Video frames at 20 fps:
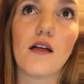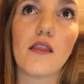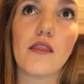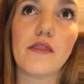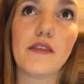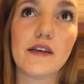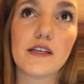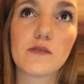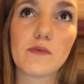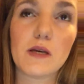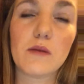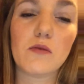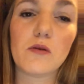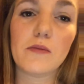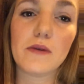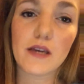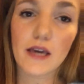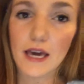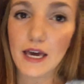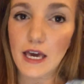these people
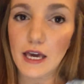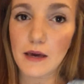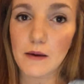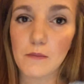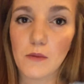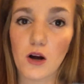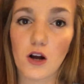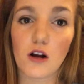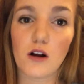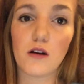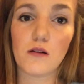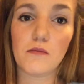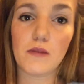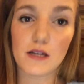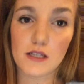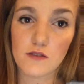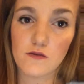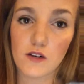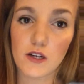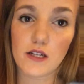became our
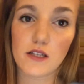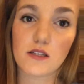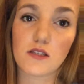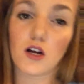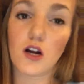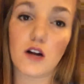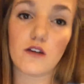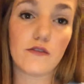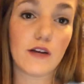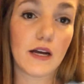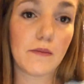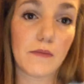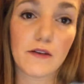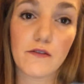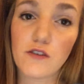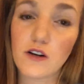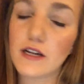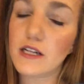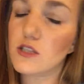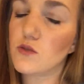best friends, our family
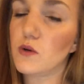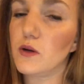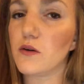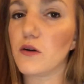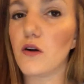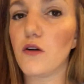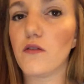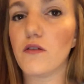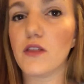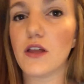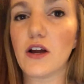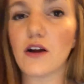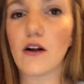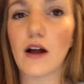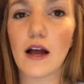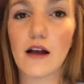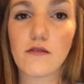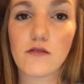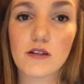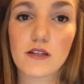friends. We were over there
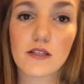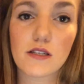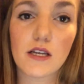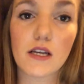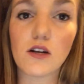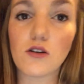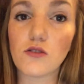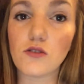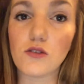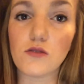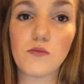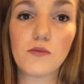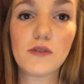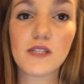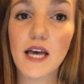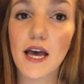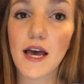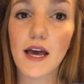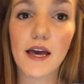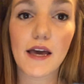every single
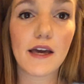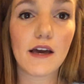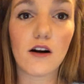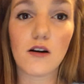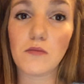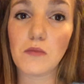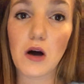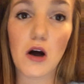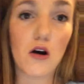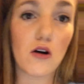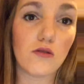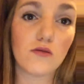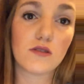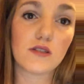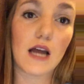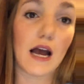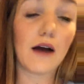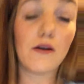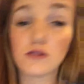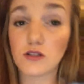day almost.
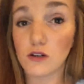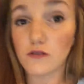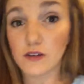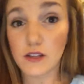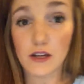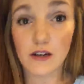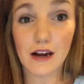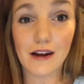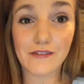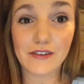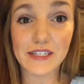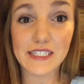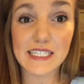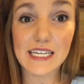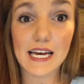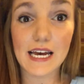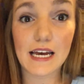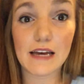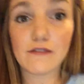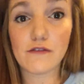I was over there every
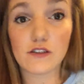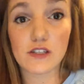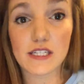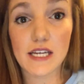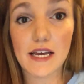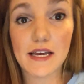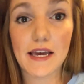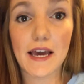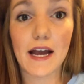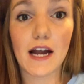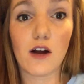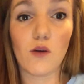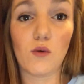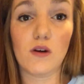day for daycare.